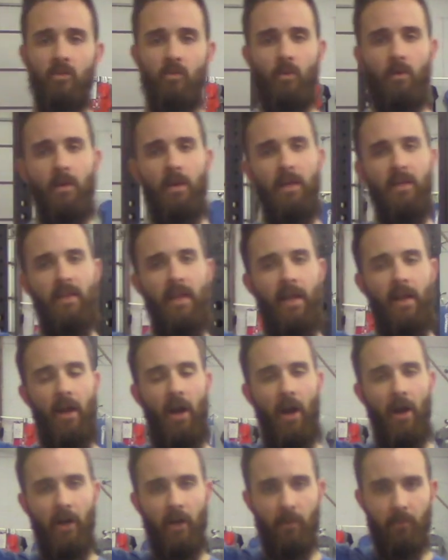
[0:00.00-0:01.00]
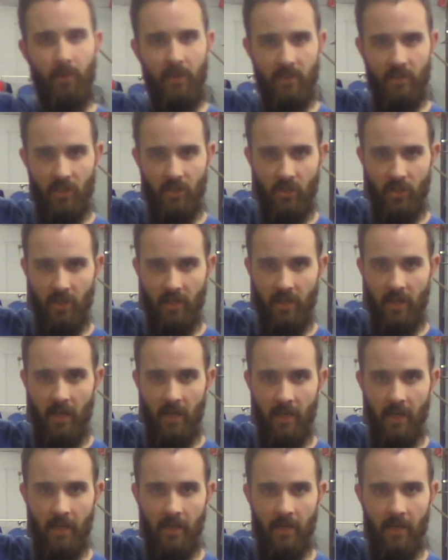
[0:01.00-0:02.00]
so we're in that arc position
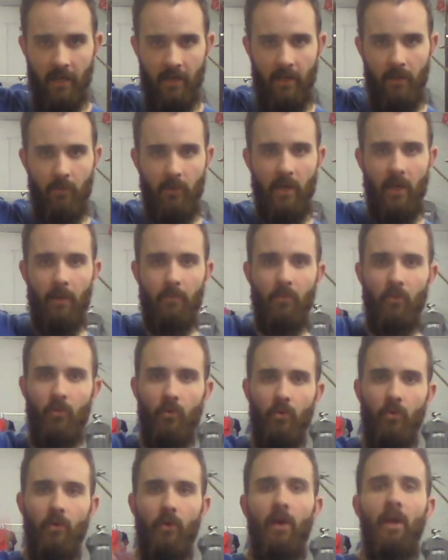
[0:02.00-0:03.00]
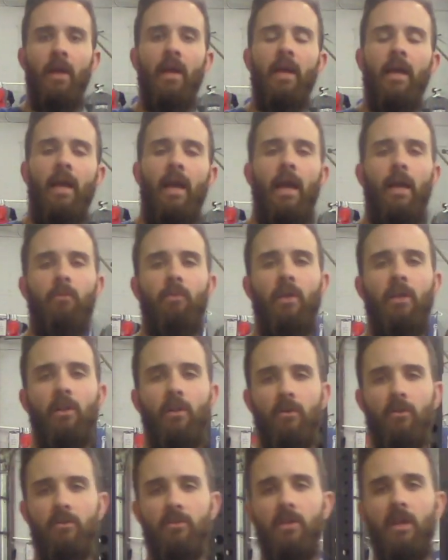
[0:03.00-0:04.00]
and then we come through and we
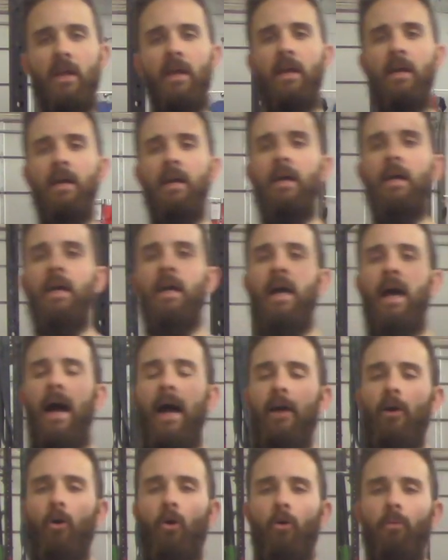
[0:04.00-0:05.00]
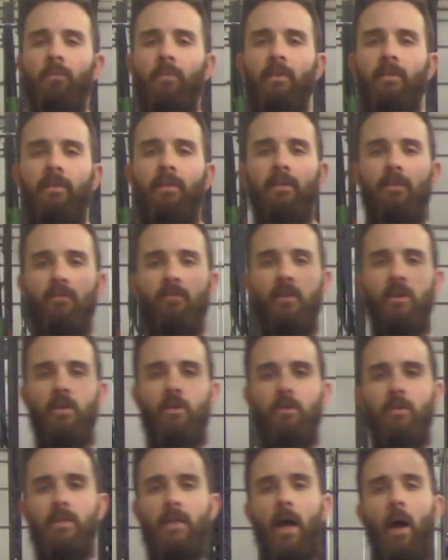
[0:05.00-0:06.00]
close. I hope that this
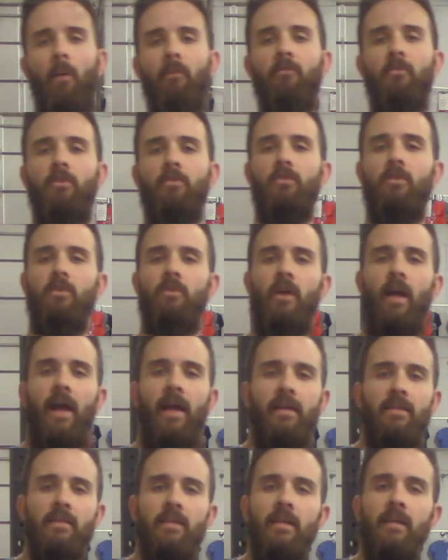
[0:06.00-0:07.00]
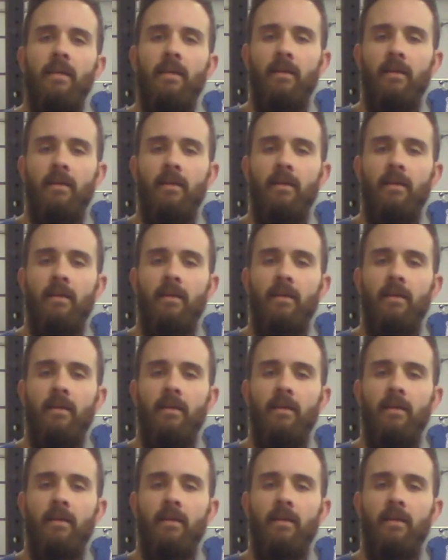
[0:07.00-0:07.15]
video was helpful to you guys.